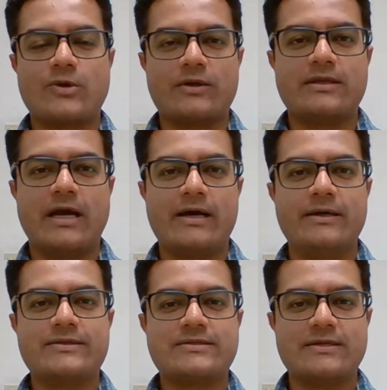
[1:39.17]
Scott. Yeah,
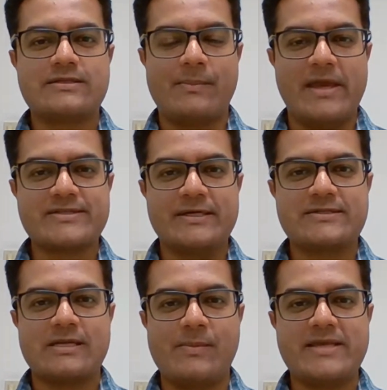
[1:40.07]
it's amazing.
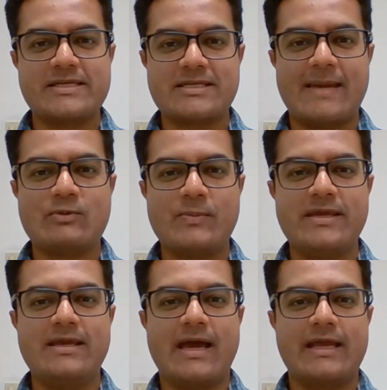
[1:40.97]
It's an amazing time to
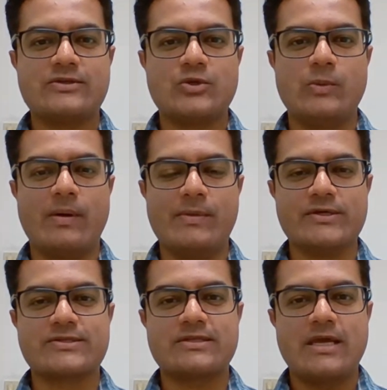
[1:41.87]
be at Juniper
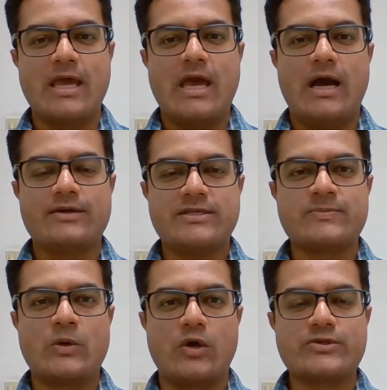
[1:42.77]
Mist,
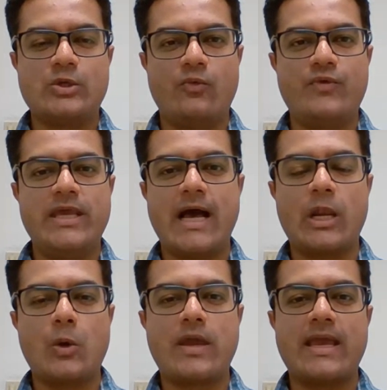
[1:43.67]
just because we are
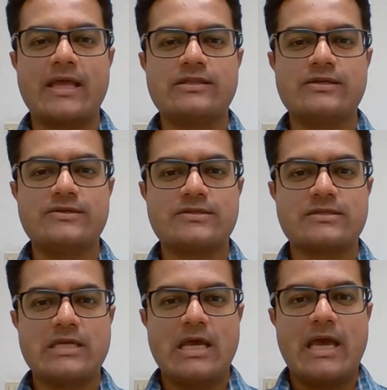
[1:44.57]
looking at
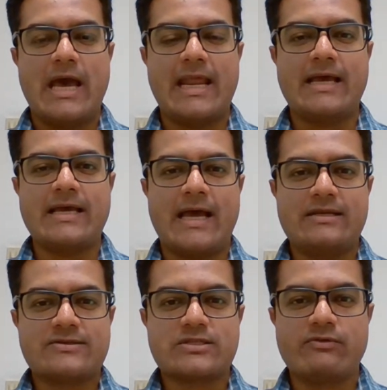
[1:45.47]
this, and
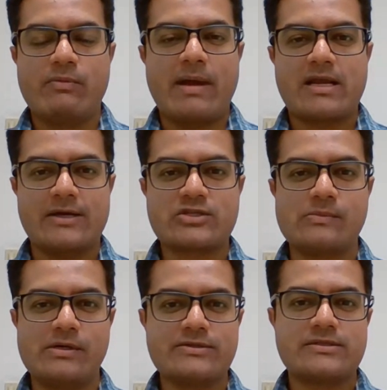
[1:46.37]
this is driven by
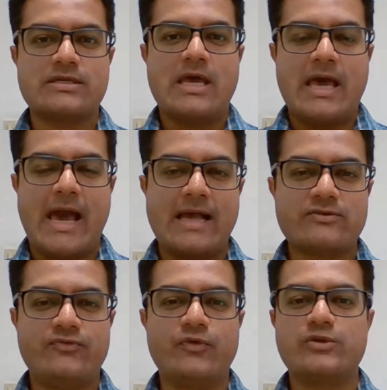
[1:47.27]
customers as
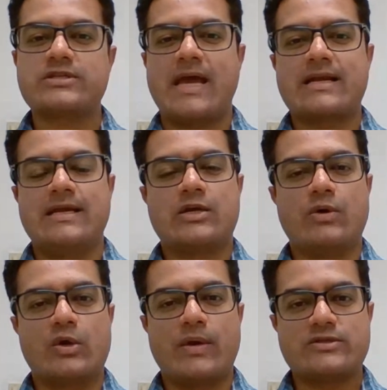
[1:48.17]
a full stack
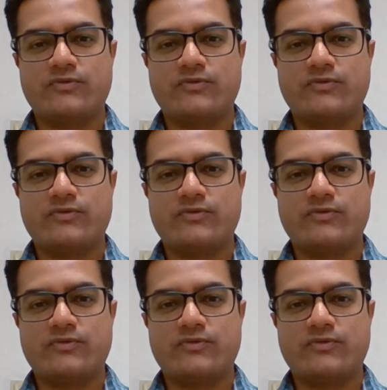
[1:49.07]
network, right?